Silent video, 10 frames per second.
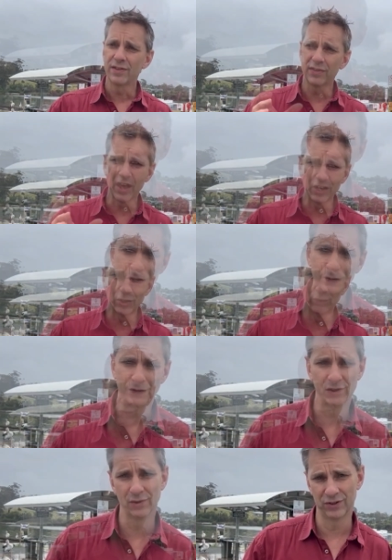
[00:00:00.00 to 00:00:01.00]
Thank you for
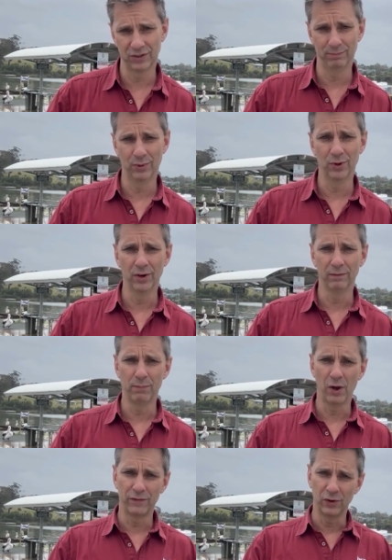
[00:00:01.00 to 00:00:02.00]
your support,
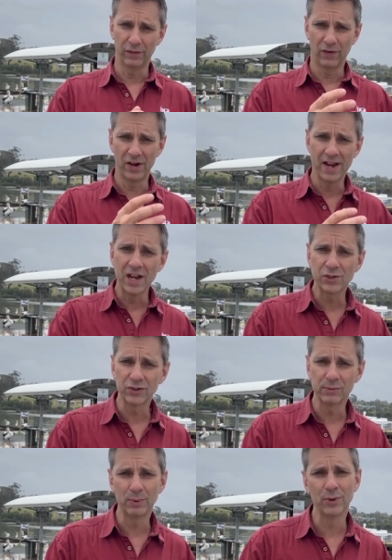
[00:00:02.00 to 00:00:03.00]
both your financial
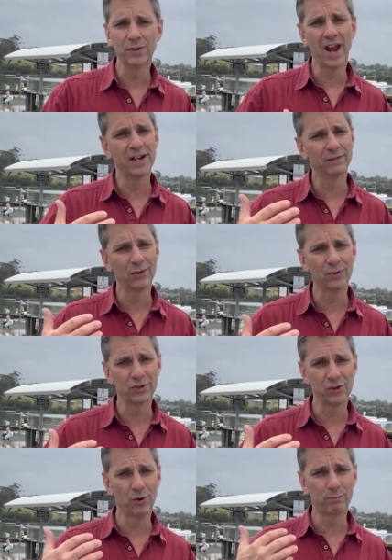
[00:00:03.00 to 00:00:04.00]
support and, of course,
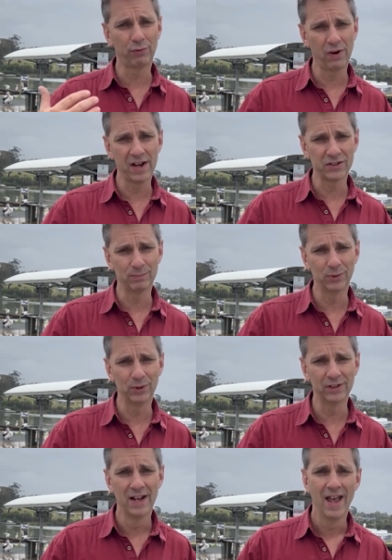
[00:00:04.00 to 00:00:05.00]
your prayer support.